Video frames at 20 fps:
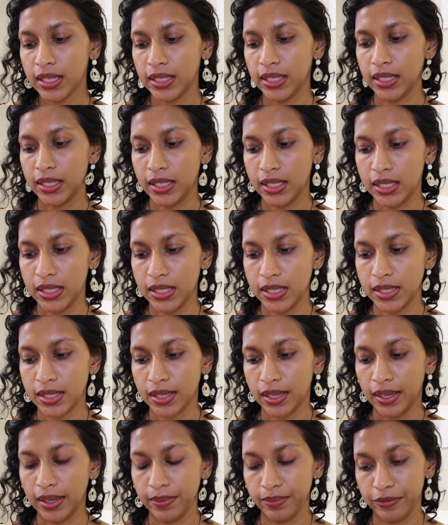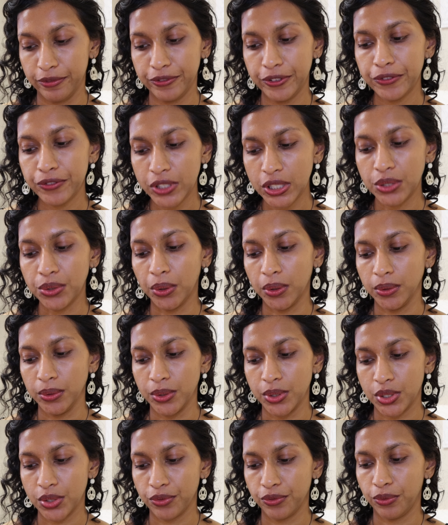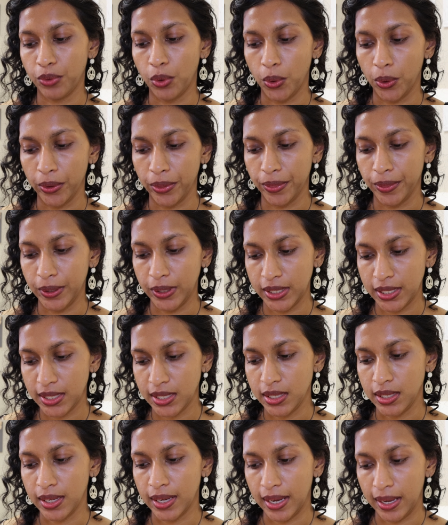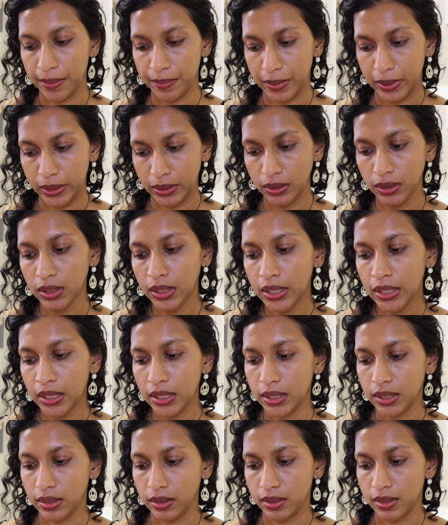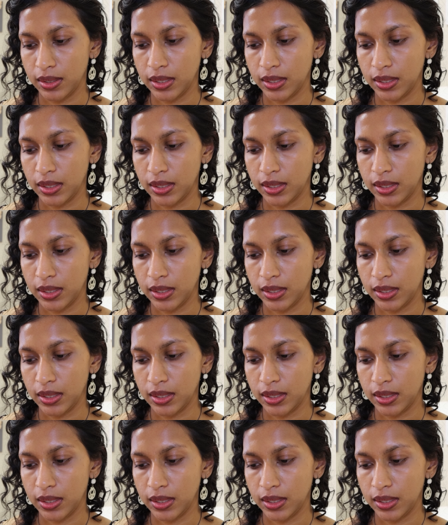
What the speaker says: It is $50 for 30 ml.